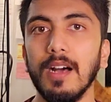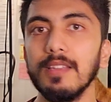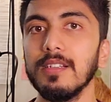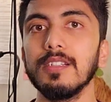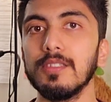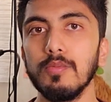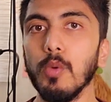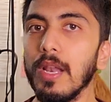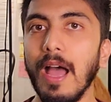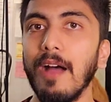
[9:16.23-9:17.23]
others
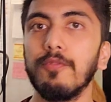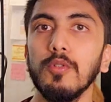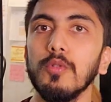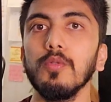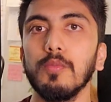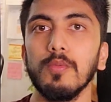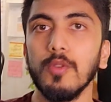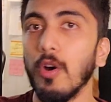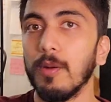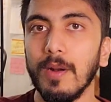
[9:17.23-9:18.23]
will have to do
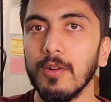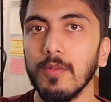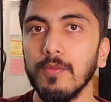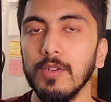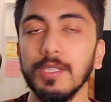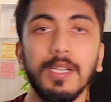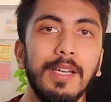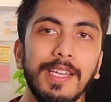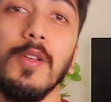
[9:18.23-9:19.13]
your part of work.